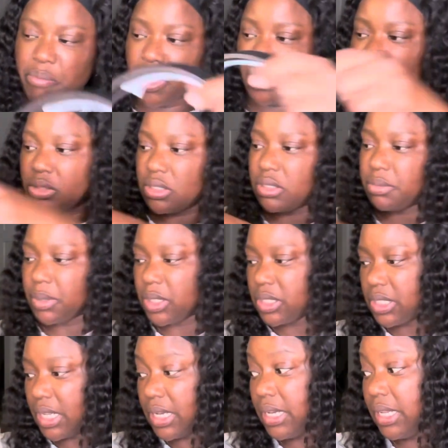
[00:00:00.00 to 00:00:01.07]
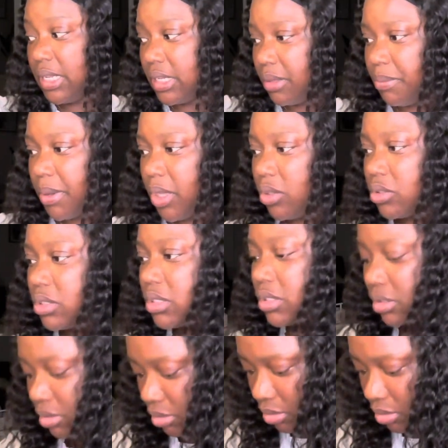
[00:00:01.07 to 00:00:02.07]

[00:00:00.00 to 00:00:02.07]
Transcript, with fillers: belts because they needed belts.